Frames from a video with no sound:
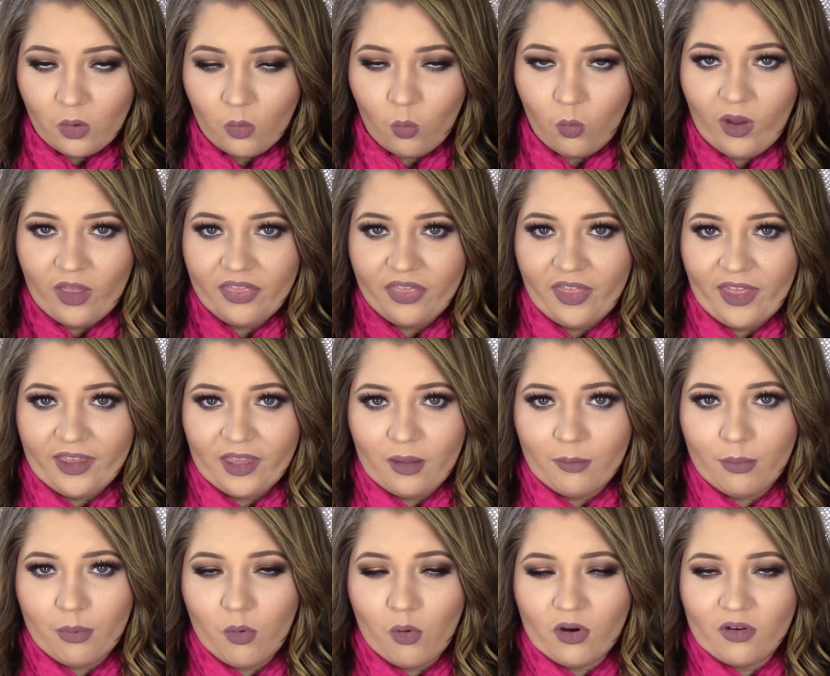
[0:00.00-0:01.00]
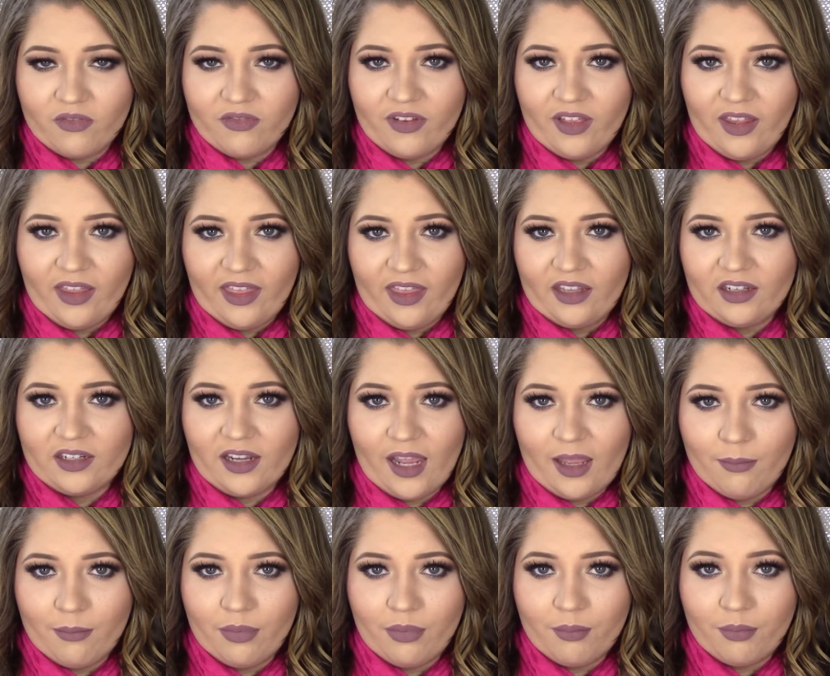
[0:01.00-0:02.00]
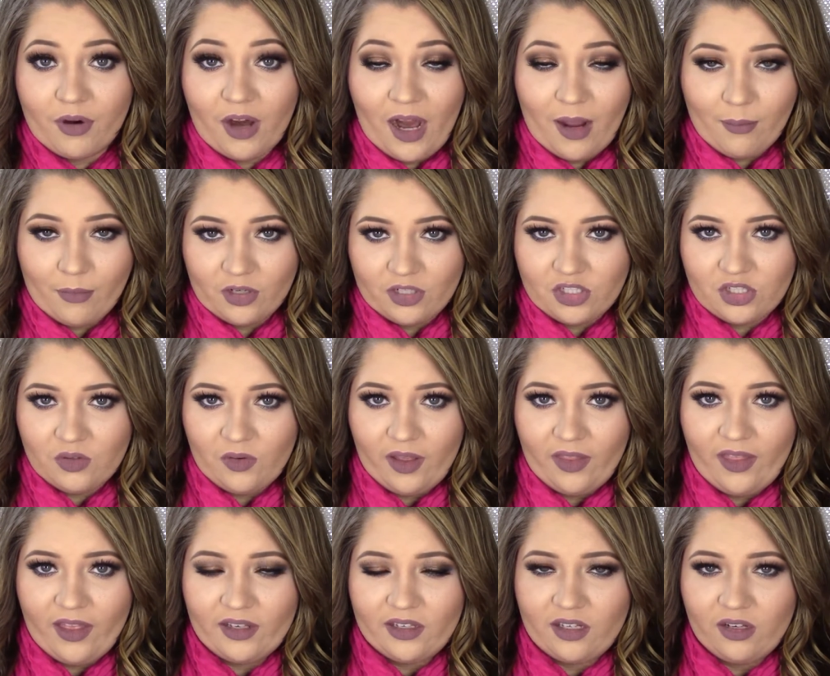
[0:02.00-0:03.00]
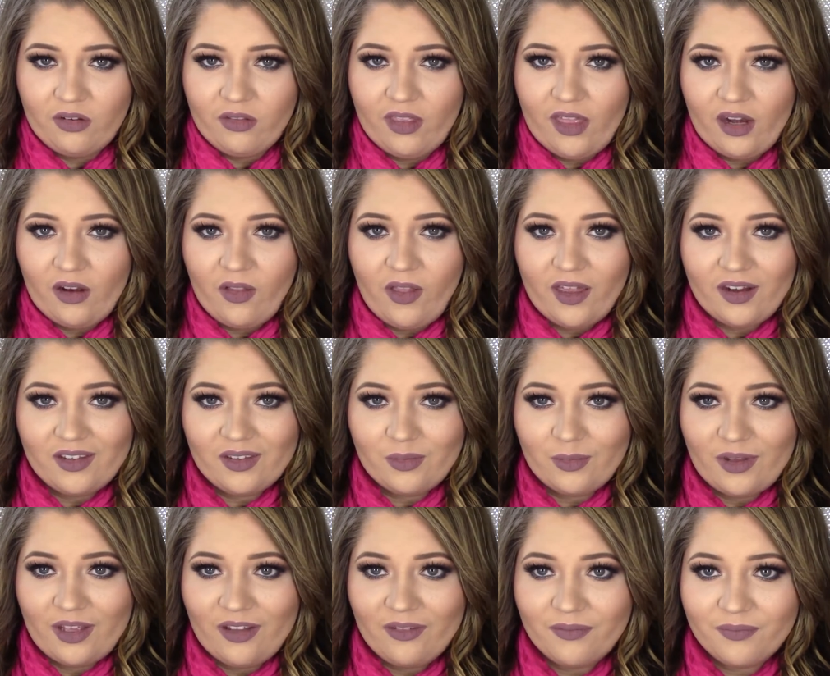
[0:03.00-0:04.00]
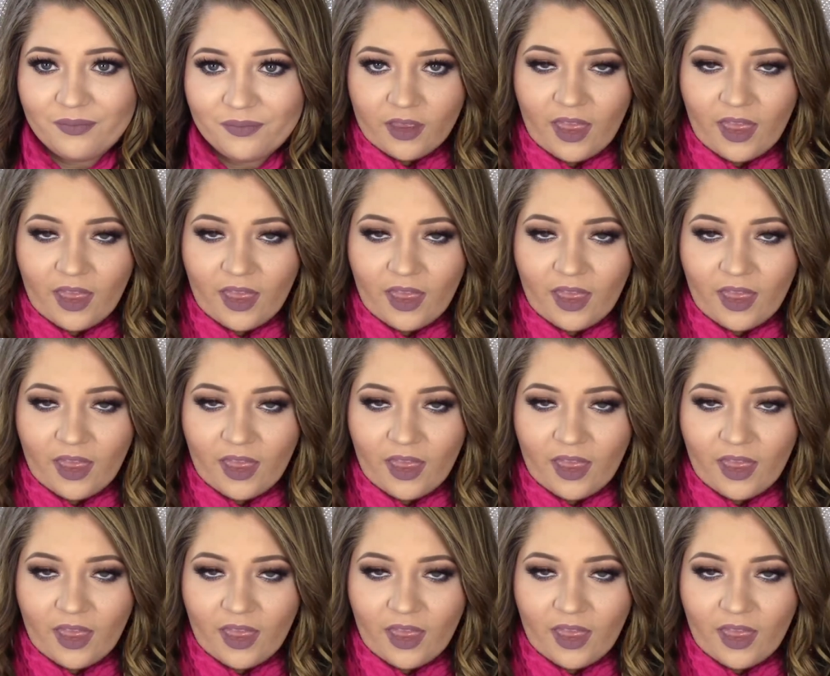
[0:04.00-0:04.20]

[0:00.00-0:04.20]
with a pore filling type primer too. I like to do that a lot as well.